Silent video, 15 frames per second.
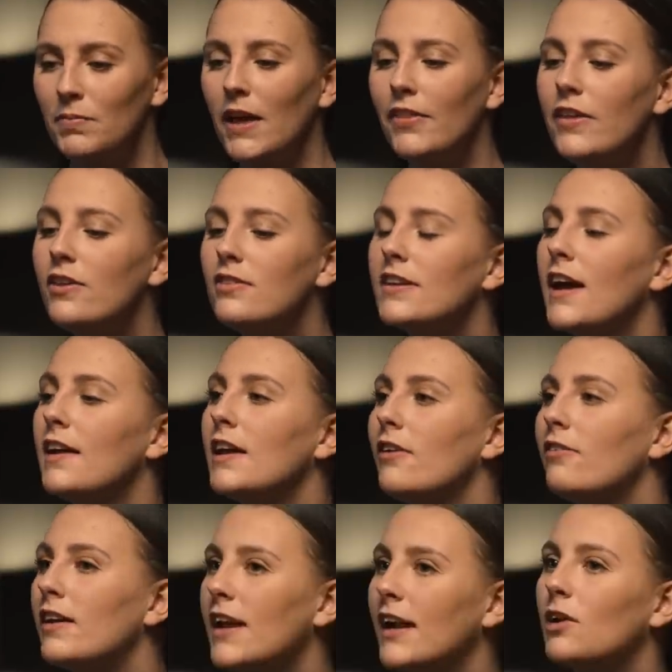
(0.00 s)
I think there's the idea
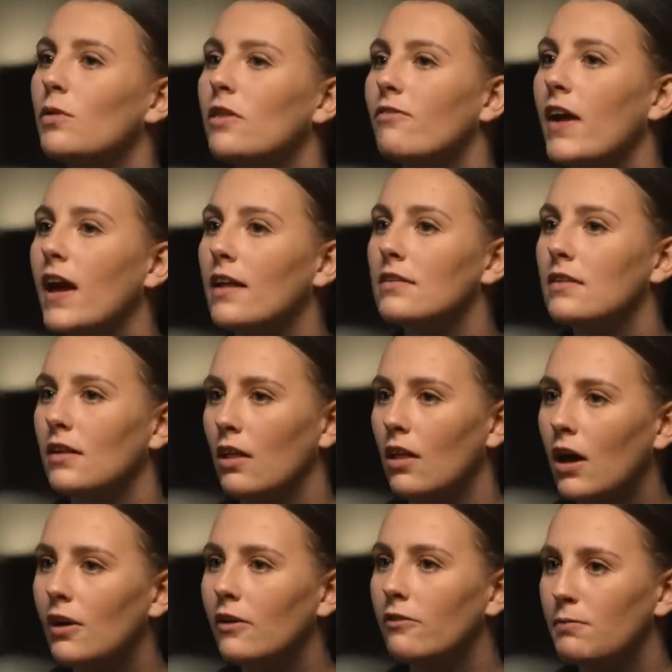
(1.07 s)
of connecting with the fans, and a
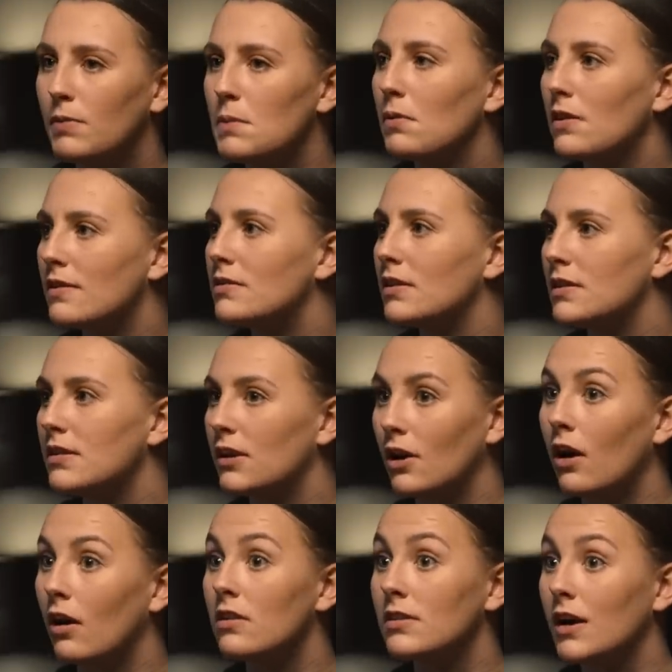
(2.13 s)
lot of people in the city centre
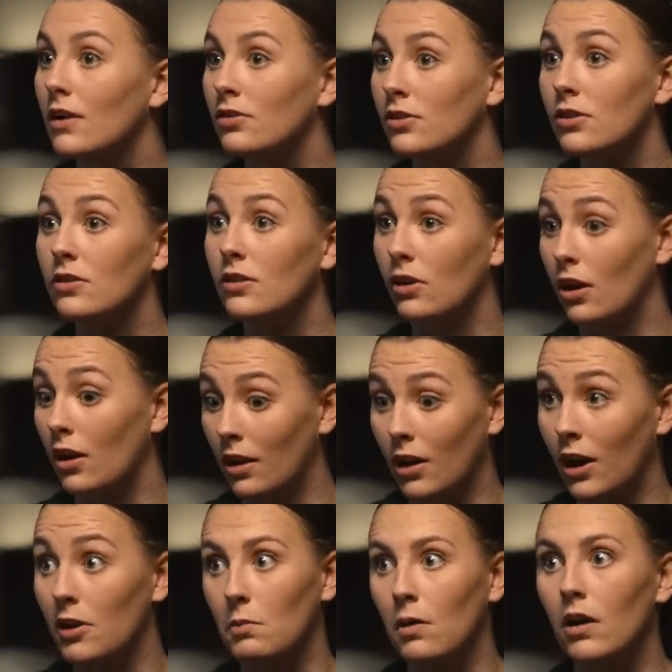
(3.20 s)
are Scousers, and a
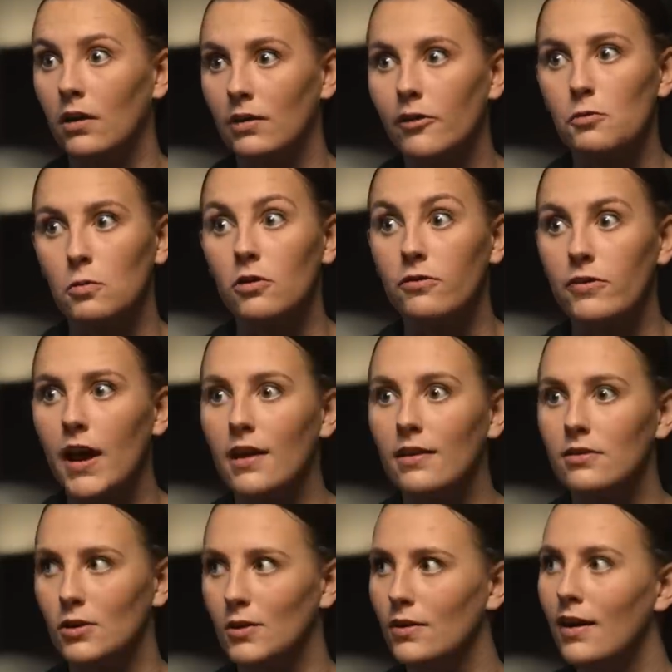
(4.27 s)
lot of them are Liverpool
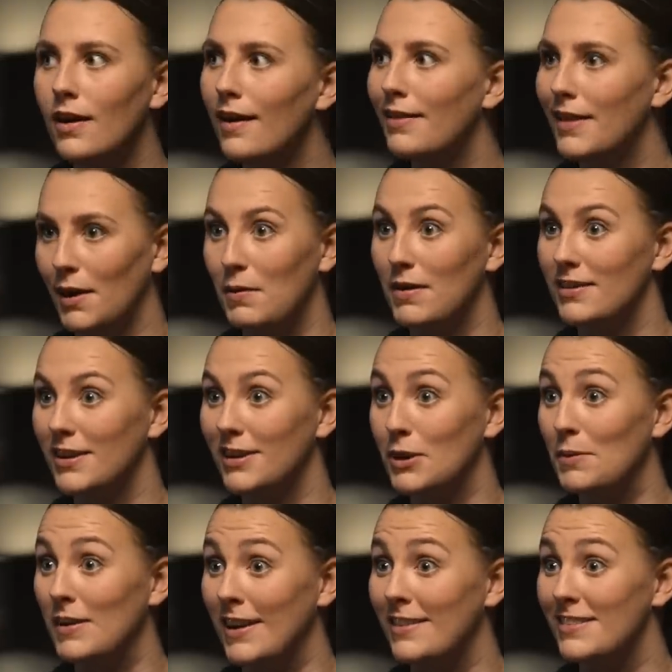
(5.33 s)
fans, so that makes it a
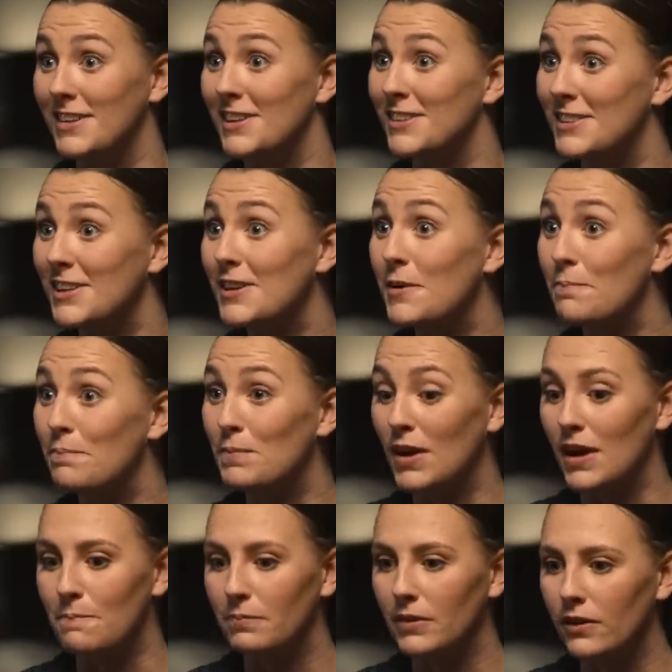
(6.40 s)
little bit easier too.
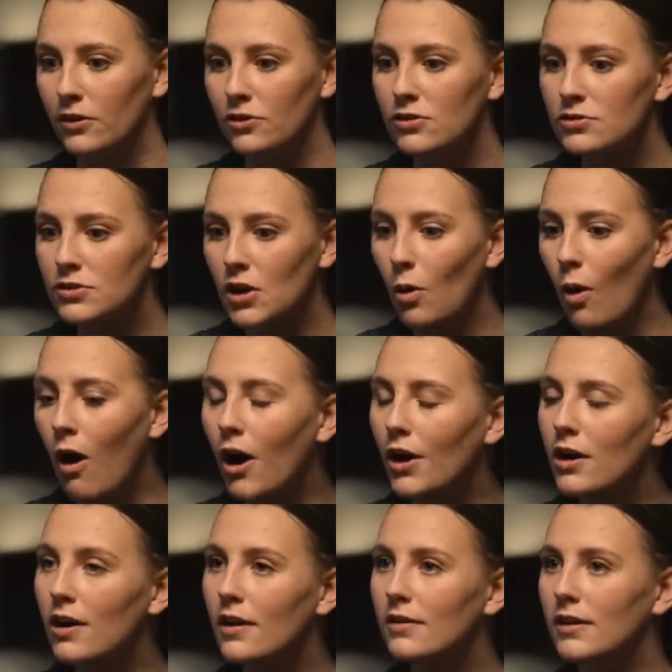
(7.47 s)
But they're just so
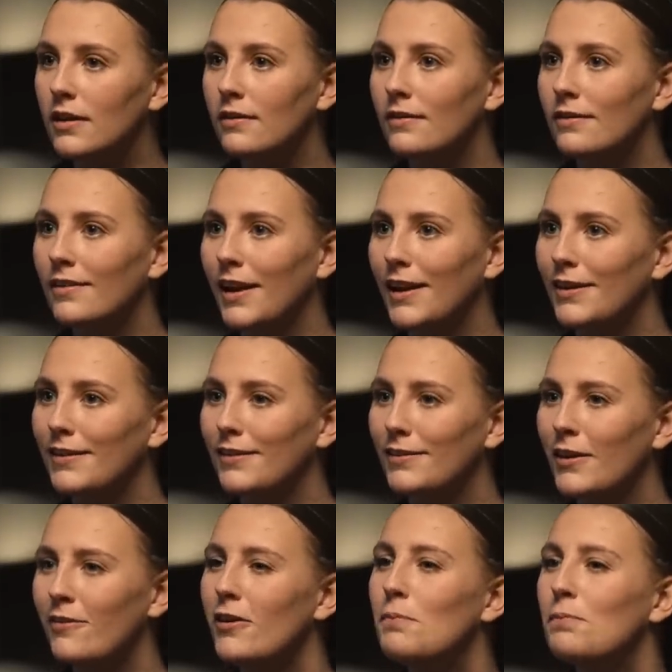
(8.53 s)
honoured, and like,
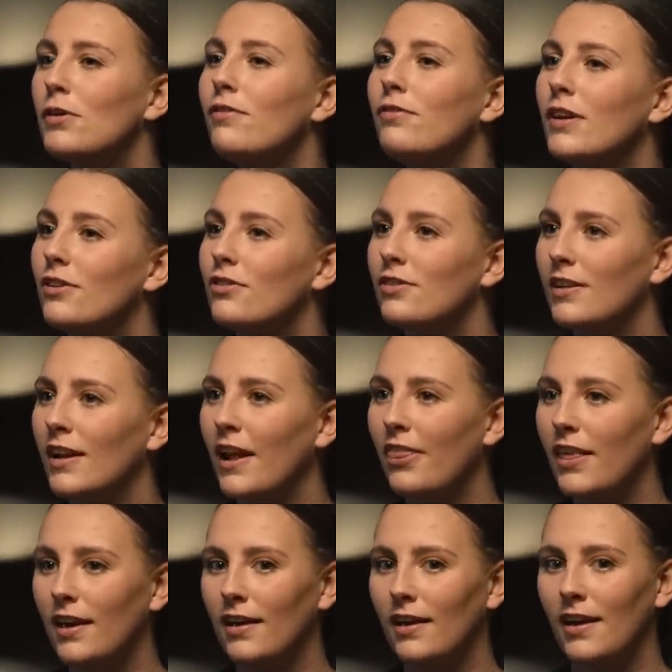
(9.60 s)
they feel privileged. And I
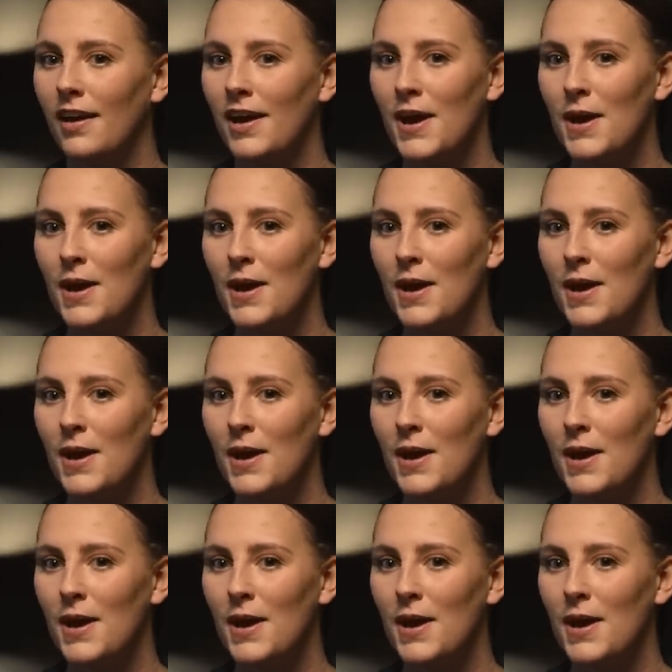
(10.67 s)
think